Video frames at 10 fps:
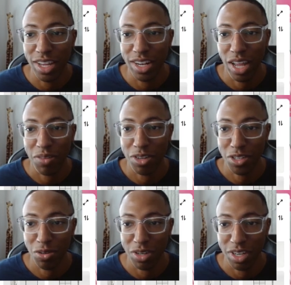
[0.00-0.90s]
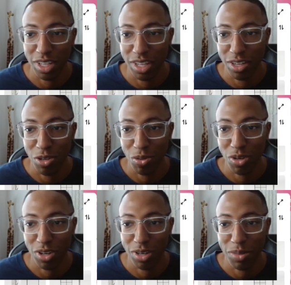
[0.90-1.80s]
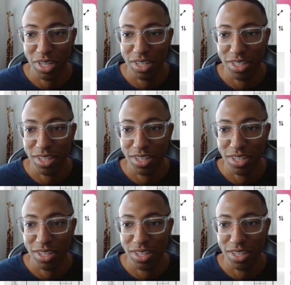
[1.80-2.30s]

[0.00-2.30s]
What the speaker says: have to shorten the door because it